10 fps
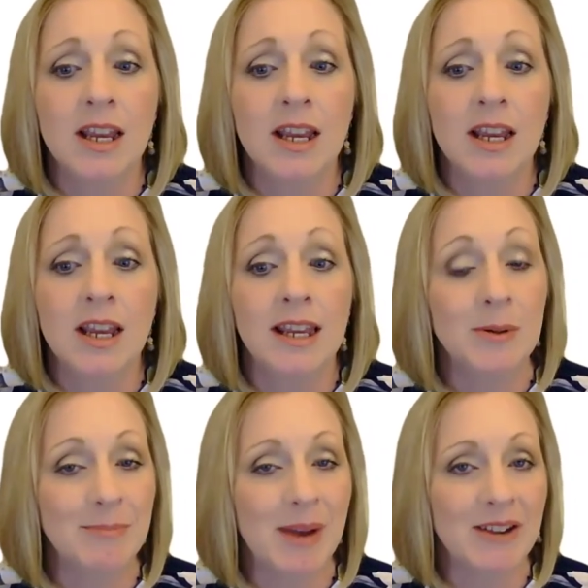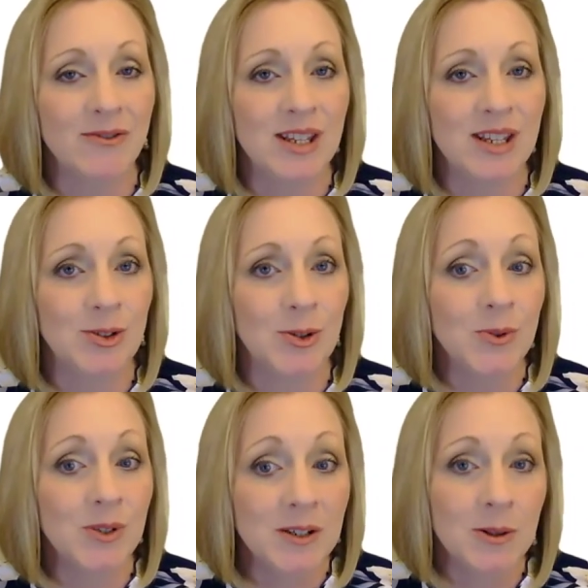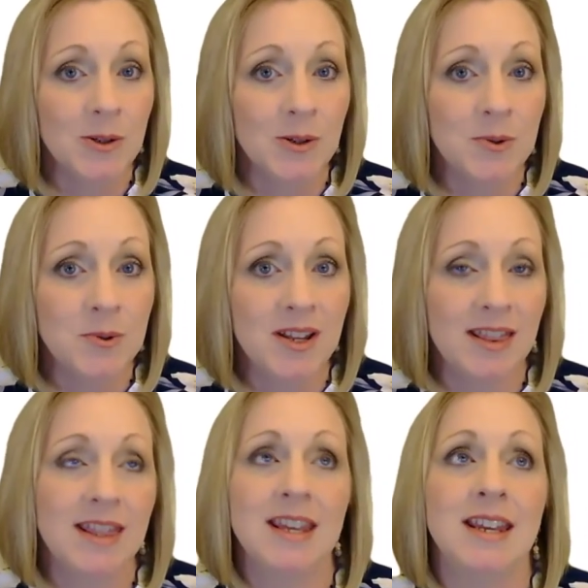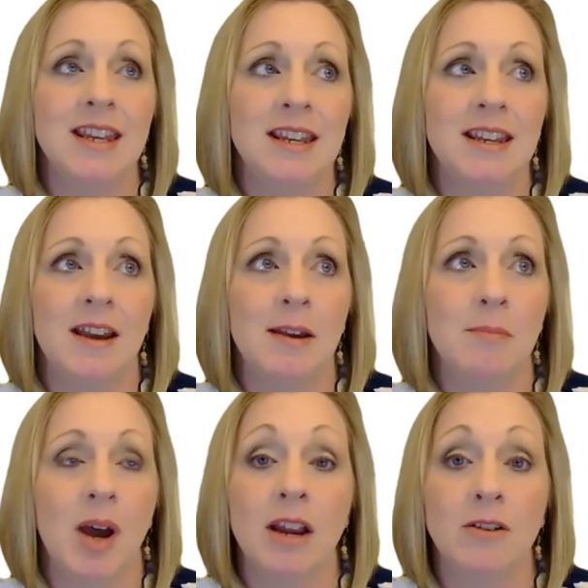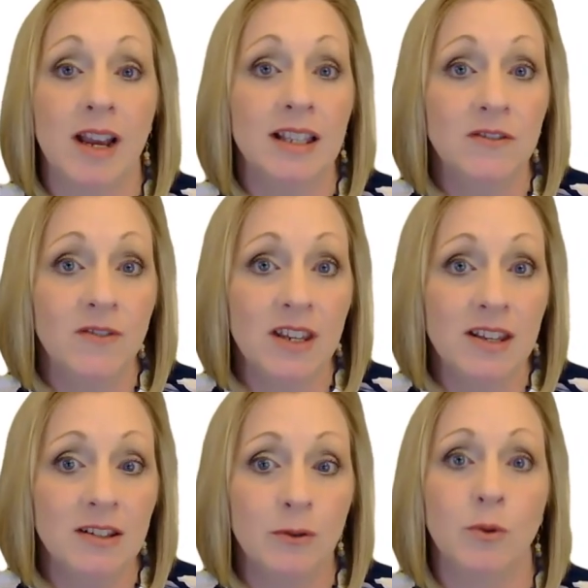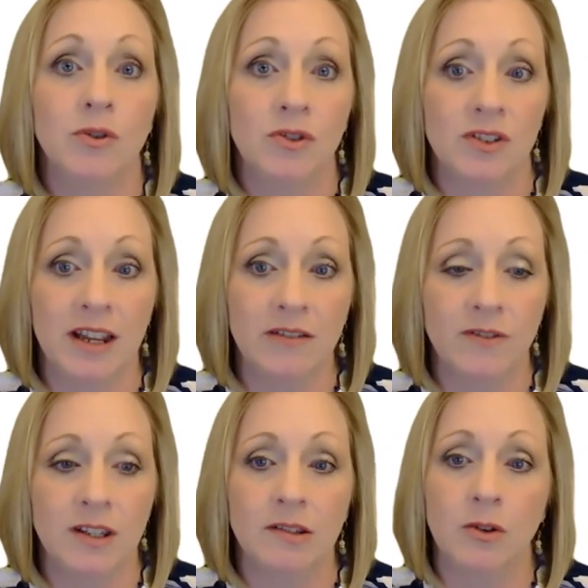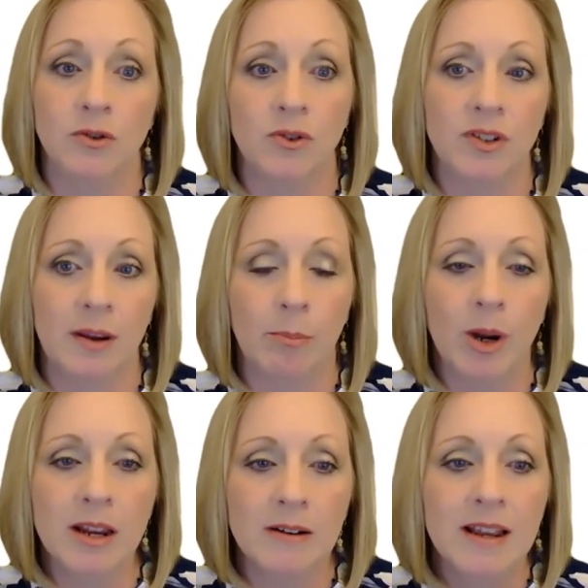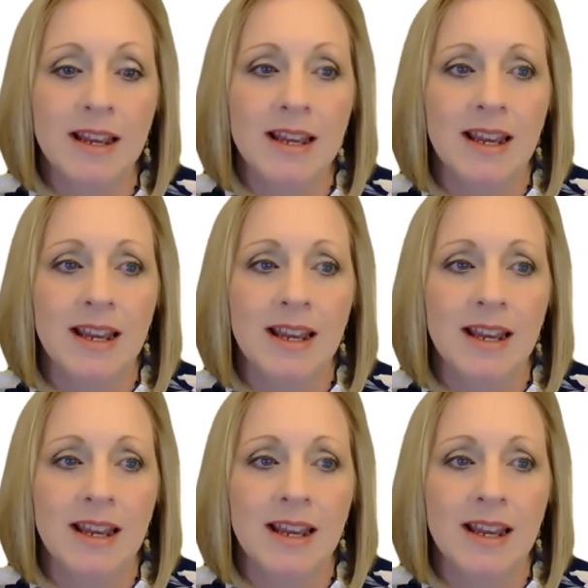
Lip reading: keep in mind that my fees don't include the IRS fees or your state fees. Those are separate.